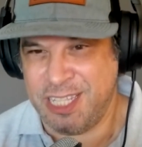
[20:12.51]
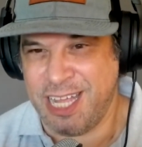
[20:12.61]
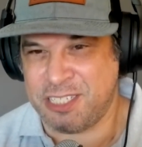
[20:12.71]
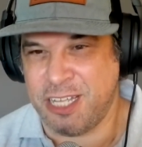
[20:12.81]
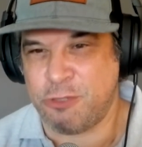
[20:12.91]

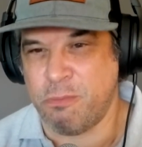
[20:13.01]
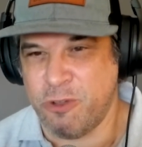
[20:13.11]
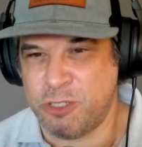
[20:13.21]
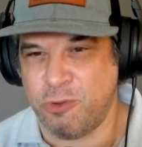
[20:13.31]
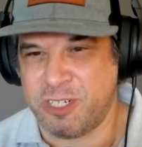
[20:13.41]
That's what
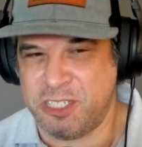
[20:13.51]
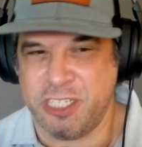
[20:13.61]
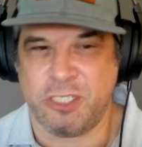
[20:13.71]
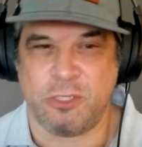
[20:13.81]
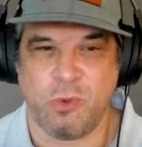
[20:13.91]
most
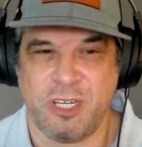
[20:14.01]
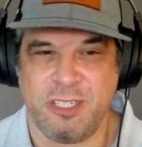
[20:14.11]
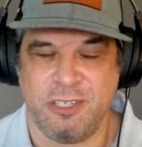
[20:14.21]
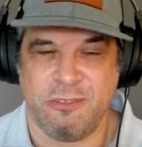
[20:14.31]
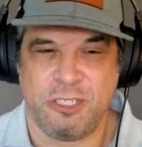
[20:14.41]
organizations want to do.